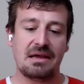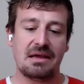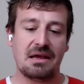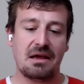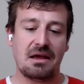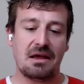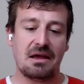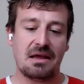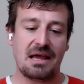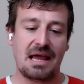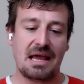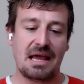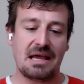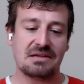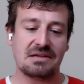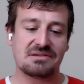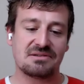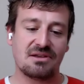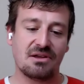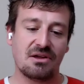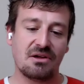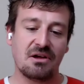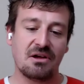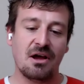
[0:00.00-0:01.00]

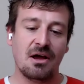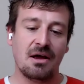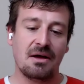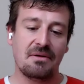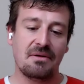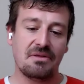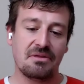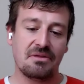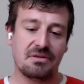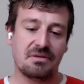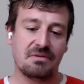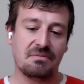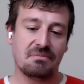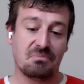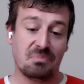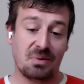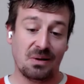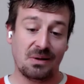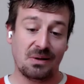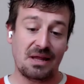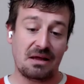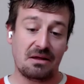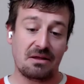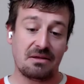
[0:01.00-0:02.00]
is that
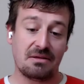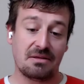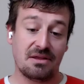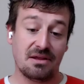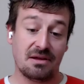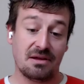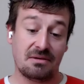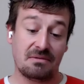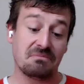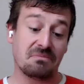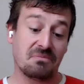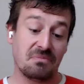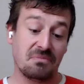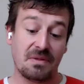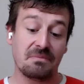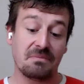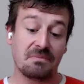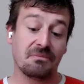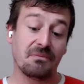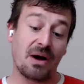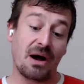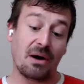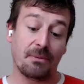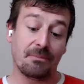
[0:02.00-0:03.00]

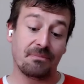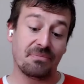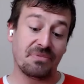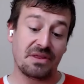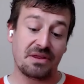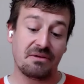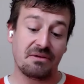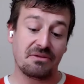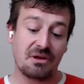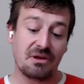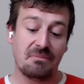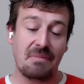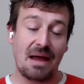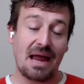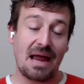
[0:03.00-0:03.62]
the